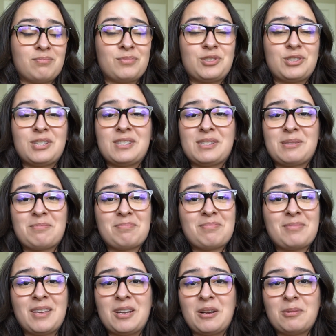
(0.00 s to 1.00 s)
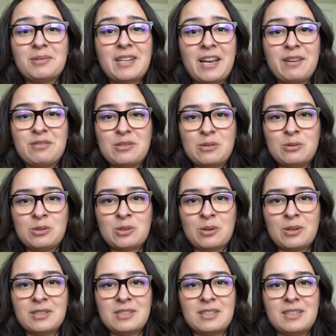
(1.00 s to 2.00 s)
just, you know, life's too
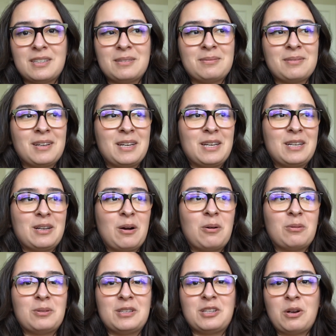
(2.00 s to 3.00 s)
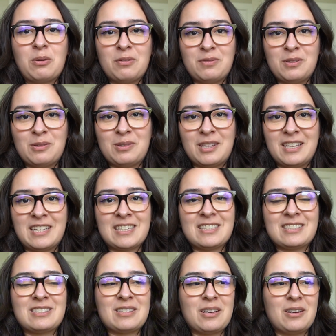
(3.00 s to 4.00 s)
short to only know a few
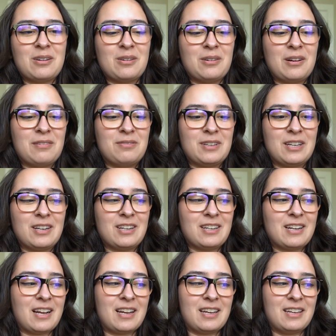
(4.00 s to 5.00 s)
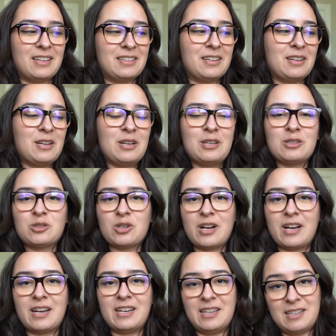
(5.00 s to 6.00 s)
things, so I figured I'd
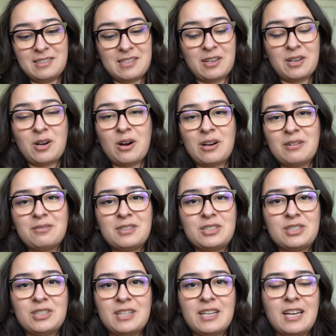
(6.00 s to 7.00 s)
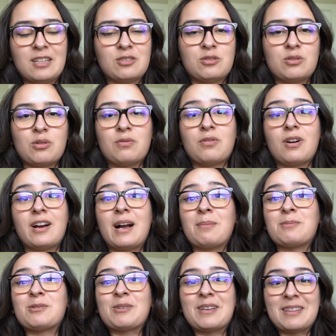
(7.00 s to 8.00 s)
try Tenkara fishing, and so far I
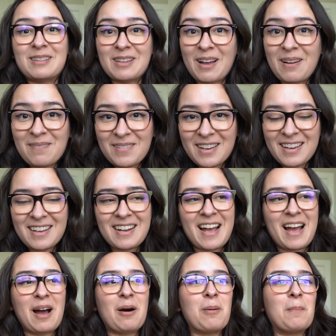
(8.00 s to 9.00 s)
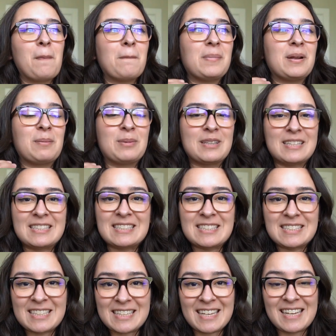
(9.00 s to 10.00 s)
absolutely love it, how
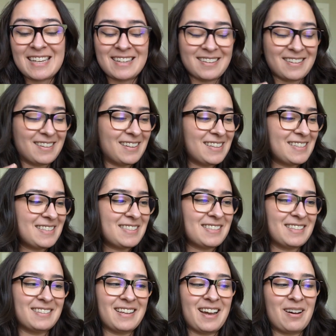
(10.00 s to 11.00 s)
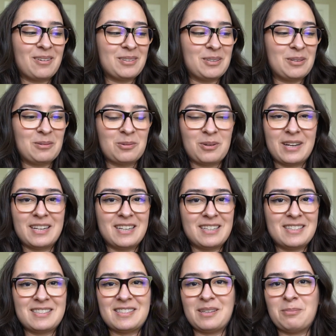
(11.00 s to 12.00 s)
minimalistic it is, and how, you know, great it
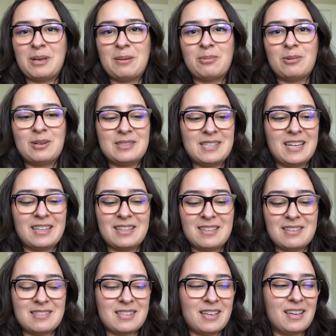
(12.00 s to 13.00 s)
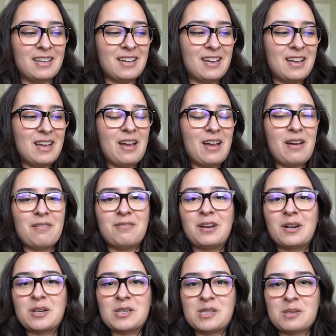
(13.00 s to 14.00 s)
is to be able to take this like
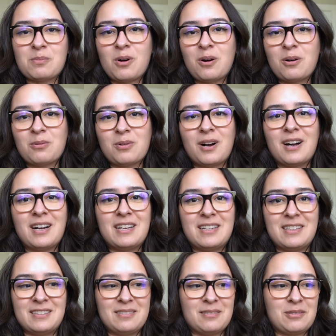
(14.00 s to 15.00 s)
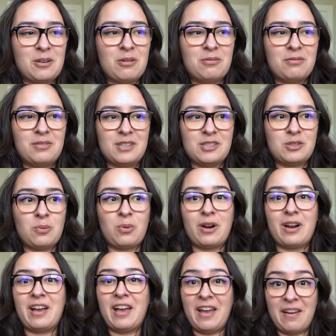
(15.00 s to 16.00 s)
very small rod and go fish
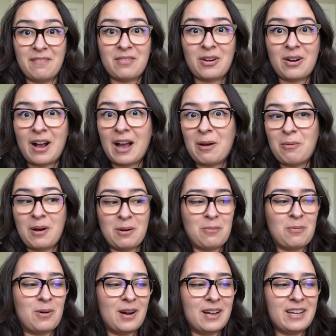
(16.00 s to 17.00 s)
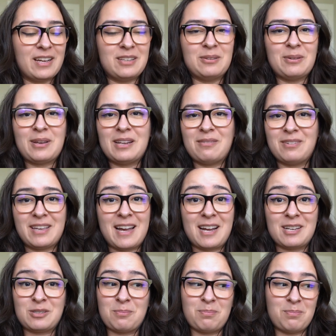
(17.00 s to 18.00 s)
wherever I want, and you can even
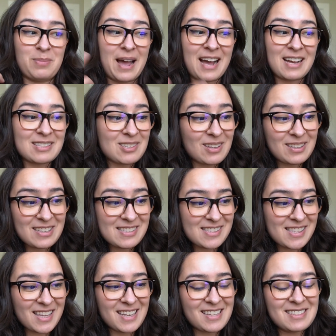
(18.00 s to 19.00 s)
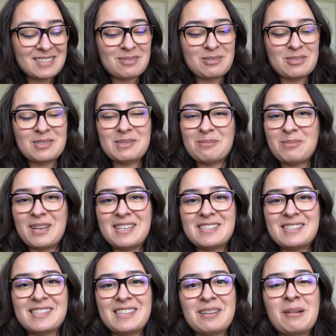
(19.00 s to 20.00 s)
catch bass on these things, which is
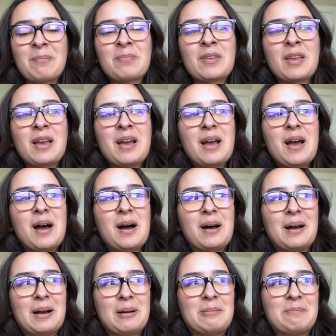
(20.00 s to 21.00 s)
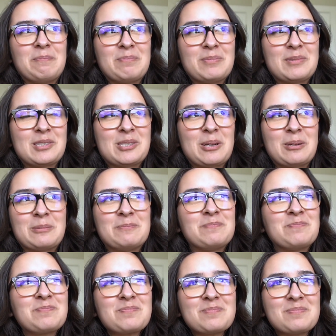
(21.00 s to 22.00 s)
amazing. So
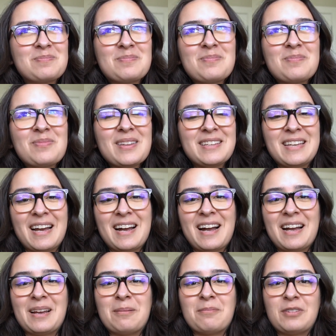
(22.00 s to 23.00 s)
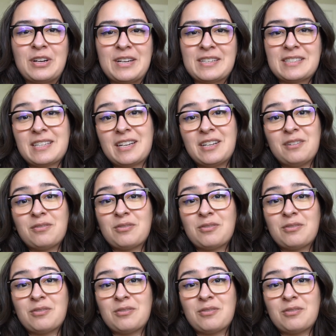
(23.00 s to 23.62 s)
yeah, I am very excited